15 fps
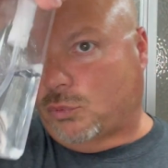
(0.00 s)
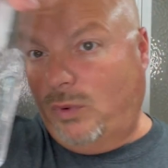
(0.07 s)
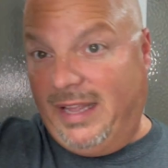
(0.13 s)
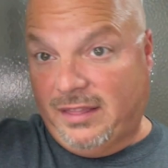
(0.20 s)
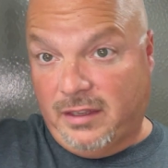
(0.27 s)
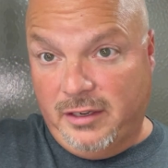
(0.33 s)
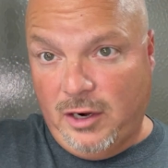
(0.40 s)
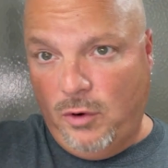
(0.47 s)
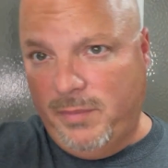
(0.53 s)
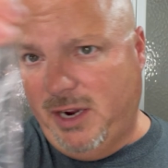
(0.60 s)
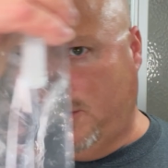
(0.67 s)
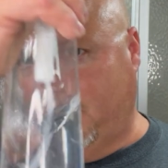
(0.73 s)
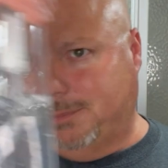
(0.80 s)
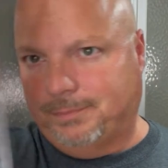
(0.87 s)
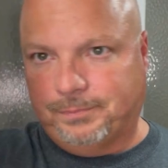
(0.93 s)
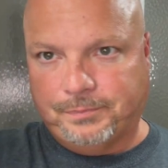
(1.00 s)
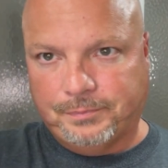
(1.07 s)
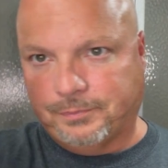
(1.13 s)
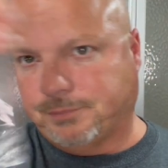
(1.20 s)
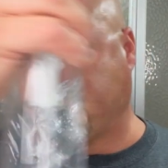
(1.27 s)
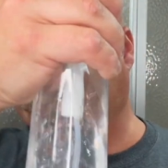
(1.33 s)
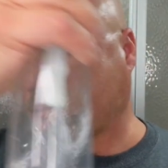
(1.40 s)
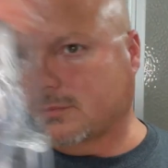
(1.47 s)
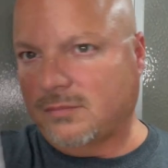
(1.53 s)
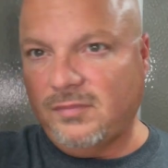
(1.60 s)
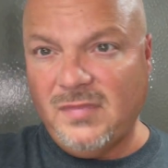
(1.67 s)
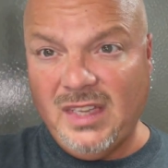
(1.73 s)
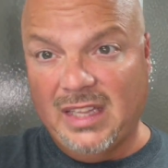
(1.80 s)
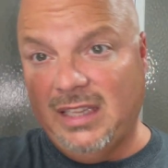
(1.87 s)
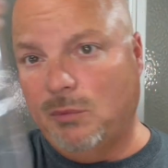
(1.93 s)
wet the dome here
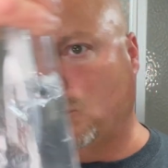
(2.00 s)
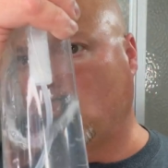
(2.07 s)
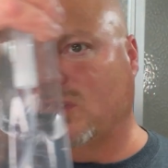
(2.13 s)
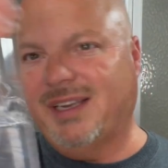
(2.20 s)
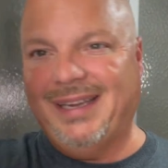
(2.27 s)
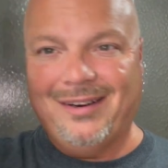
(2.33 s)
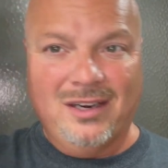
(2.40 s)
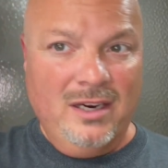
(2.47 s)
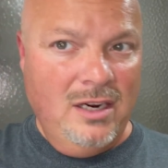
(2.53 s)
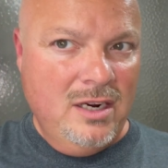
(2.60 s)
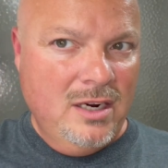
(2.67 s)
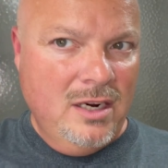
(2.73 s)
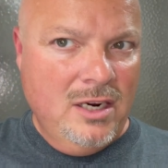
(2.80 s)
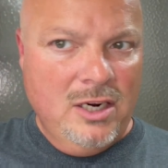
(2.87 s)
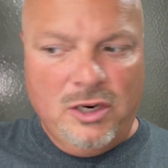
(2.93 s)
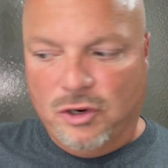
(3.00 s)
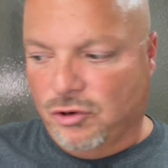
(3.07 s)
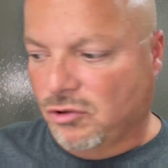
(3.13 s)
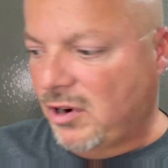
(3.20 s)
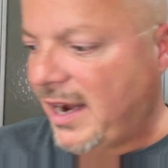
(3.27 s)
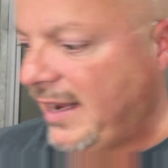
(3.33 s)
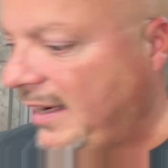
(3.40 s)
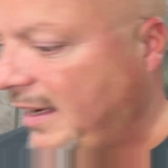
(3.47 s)
and then we'll get right